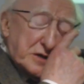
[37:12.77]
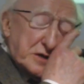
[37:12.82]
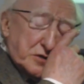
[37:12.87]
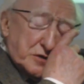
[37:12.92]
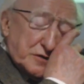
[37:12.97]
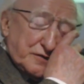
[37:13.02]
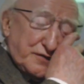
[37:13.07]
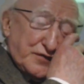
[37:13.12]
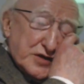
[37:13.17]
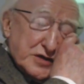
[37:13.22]

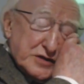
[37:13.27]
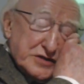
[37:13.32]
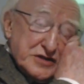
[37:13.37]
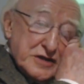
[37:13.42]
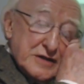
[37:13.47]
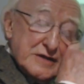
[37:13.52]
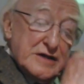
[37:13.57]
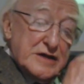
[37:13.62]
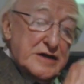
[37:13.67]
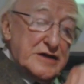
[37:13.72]
Ardfert,
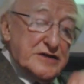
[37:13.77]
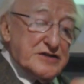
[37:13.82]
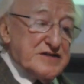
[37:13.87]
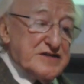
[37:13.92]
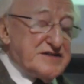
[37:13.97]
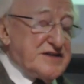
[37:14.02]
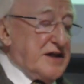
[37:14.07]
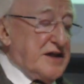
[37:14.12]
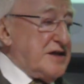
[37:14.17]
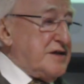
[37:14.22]
to
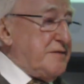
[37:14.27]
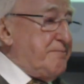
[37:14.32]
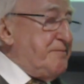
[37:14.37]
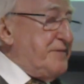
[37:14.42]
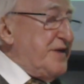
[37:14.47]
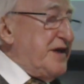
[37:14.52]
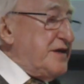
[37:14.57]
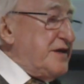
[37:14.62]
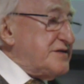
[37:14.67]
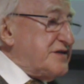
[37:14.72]
say
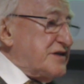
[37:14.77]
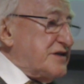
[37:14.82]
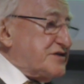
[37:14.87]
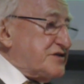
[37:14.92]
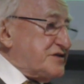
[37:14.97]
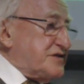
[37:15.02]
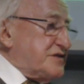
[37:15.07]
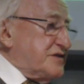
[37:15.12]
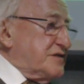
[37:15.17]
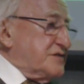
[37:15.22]
that
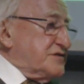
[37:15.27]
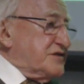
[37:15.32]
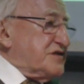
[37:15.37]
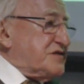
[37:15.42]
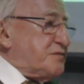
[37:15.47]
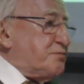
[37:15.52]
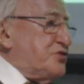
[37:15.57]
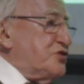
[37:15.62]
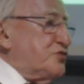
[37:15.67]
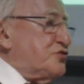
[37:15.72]
this
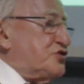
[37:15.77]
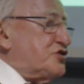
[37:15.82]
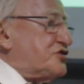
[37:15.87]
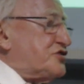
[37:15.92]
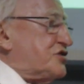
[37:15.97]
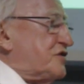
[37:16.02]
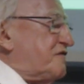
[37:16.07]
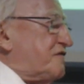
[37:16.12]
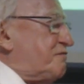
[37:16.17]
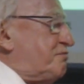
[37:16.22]

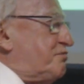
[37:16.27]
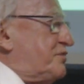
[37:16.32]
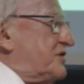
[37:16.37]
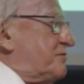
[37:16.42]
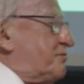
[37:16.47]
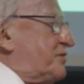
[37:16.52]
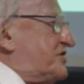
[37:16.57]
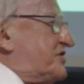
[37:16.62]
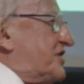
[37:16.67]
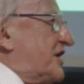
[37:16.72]
putative
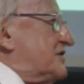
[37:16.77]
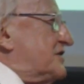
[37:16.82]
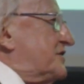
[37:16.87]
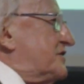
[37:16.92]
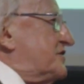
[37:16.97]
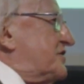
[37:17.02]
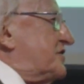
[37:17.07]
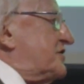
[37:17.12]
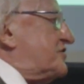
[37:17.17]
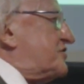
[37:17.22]

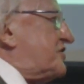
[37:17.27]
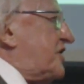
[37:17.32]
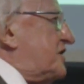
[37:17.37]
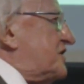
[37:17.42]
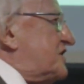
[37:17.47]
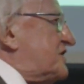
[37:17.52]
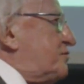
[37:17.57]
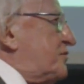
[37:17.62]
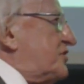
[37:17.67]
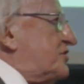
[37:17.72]
battalion that
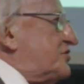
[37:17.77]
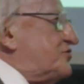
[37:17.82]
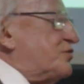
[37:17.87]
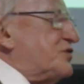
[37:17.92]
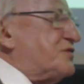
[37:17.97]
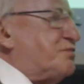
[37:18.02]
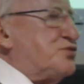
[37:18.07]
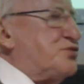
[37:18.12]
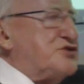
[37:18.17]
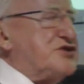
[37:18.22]
Casement was
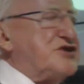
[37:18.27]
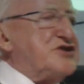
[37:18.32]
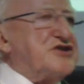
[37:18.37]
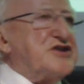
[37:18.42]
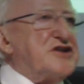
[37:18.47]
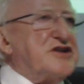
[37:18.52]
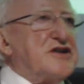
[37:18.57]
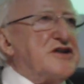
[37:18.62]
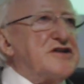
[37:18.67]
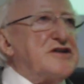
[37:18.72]
putting
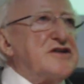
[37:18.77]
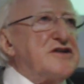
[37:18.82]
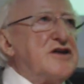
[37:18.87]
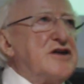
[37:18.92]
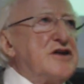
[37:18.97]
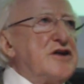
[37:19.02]
together